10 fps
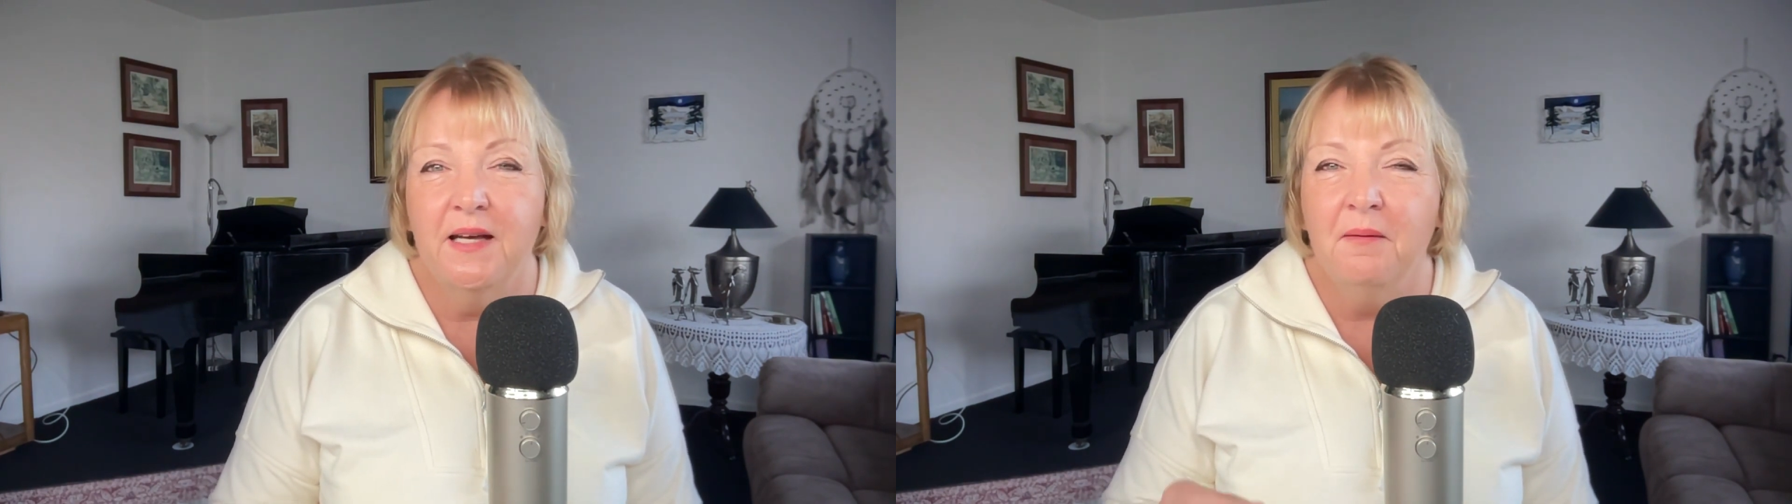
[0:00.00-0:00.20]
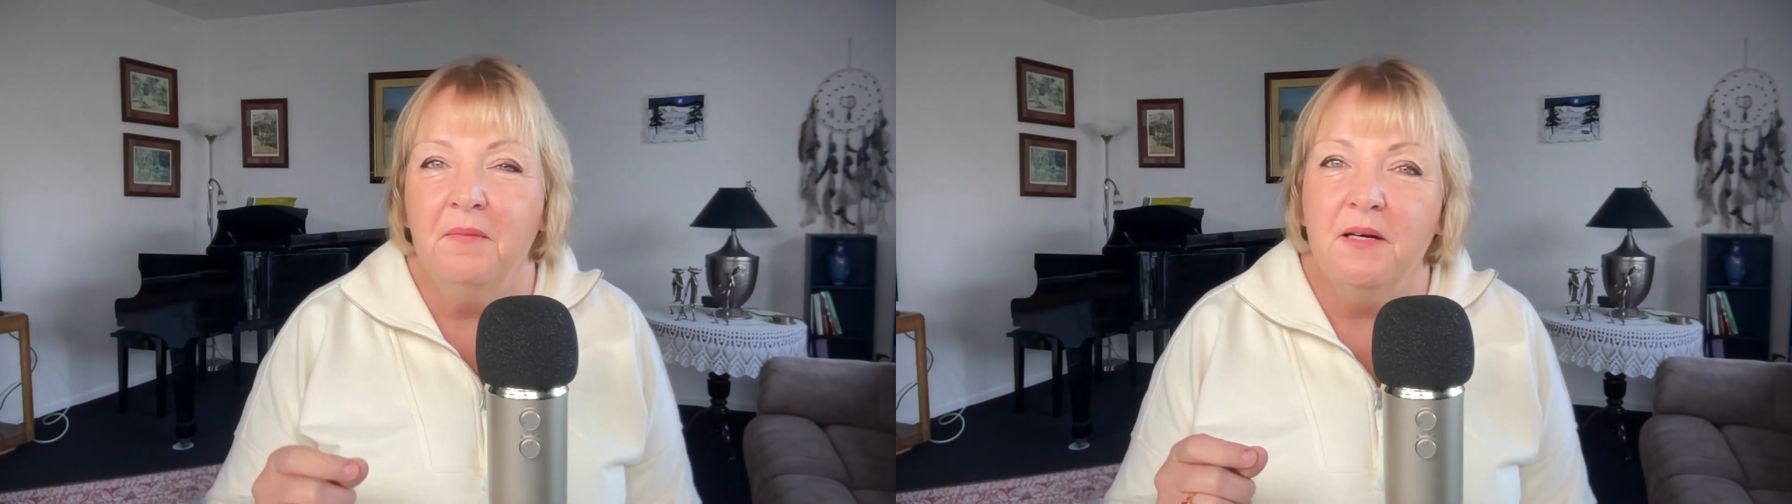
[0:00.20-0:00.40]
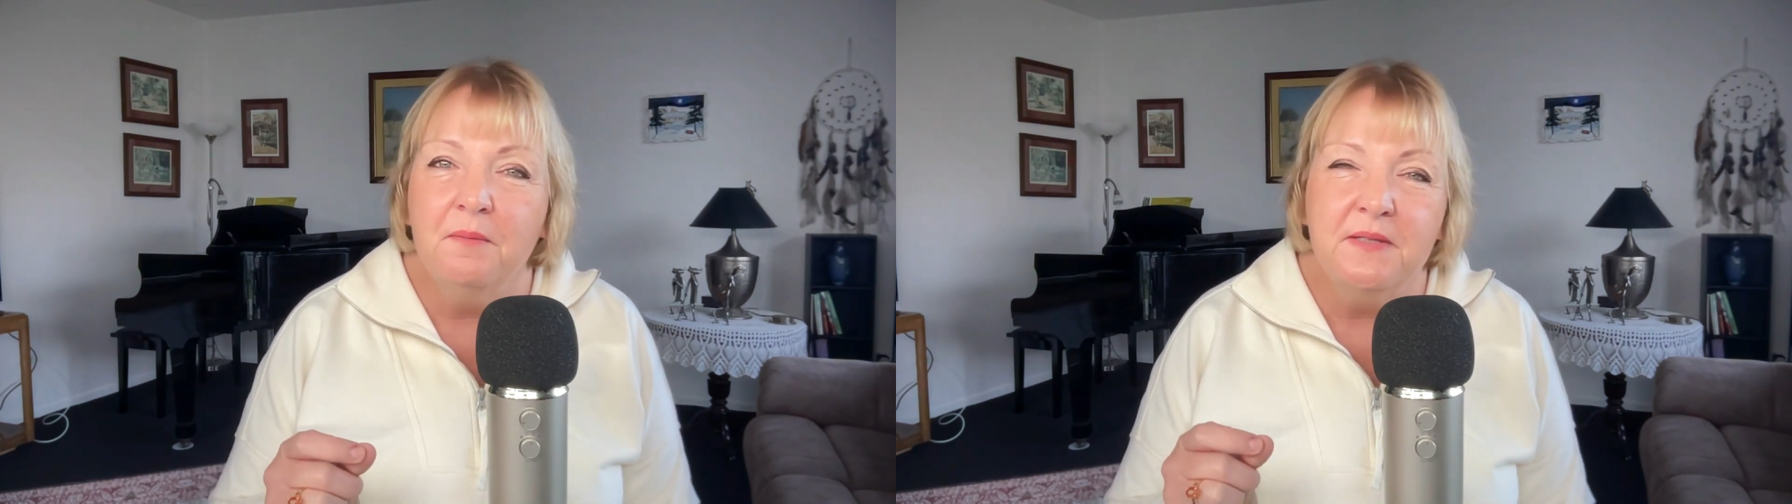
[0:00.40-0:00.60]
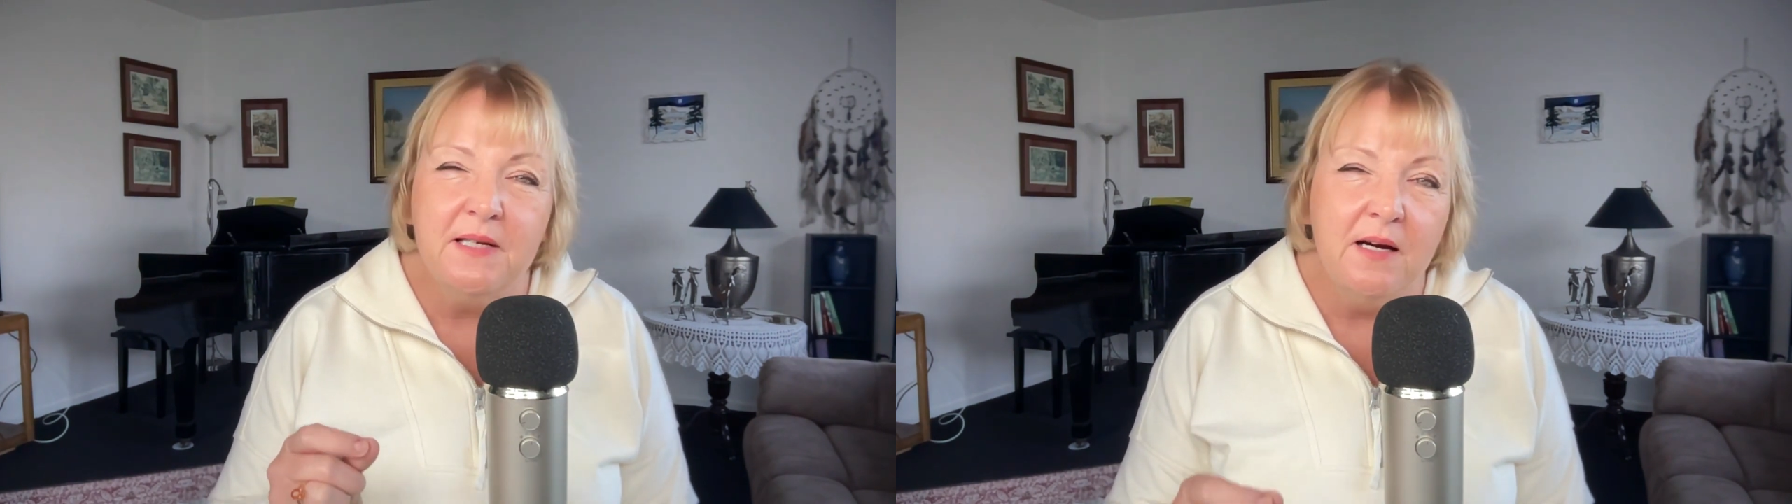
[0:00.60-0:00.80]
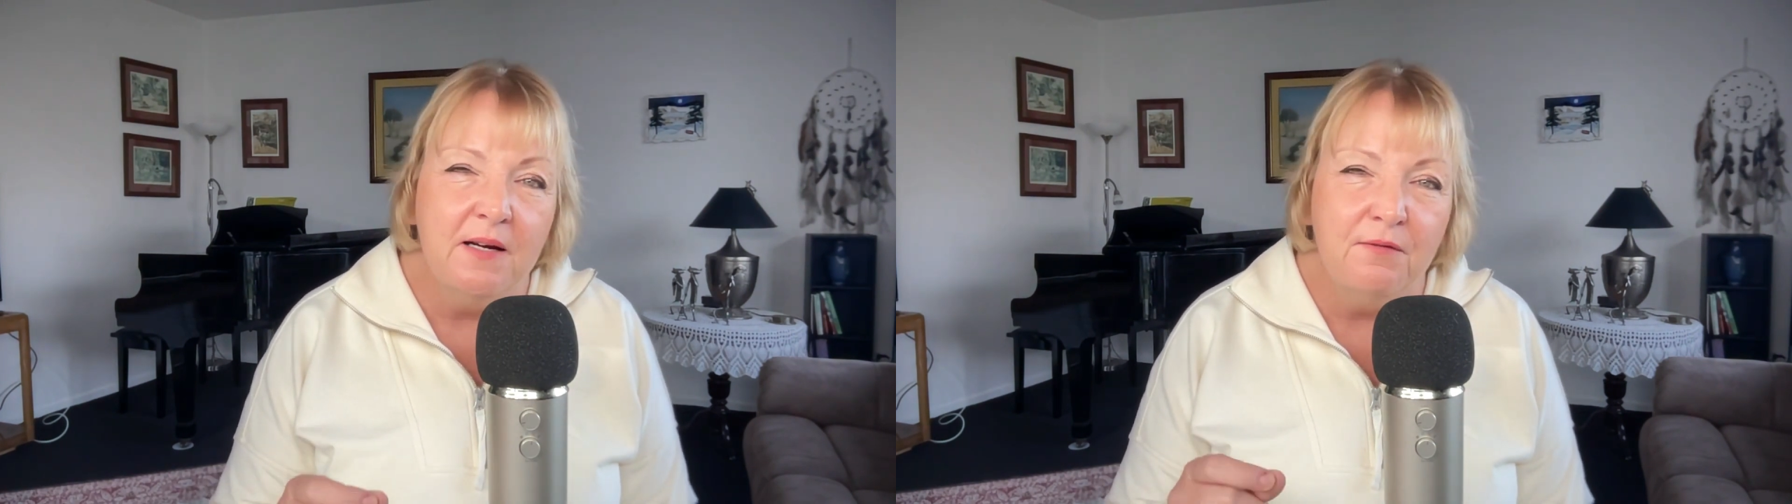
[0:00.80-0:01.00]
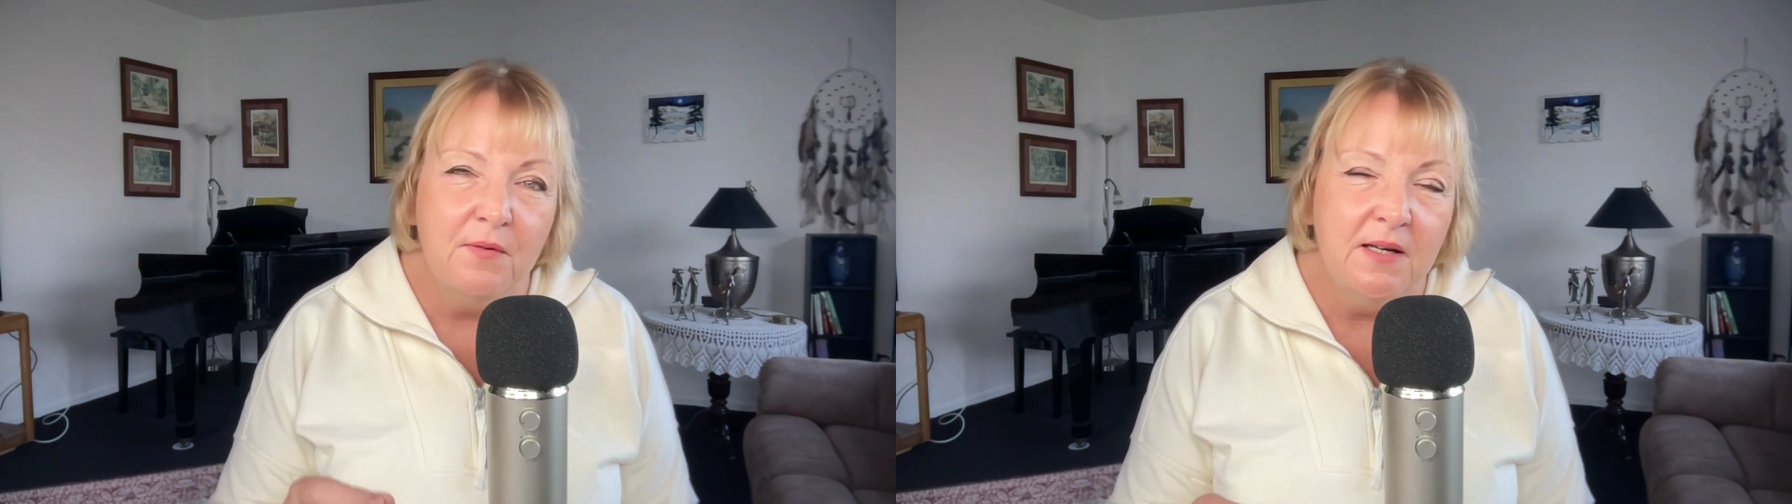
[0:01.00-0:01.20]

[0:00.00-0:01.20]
And I'm going to dive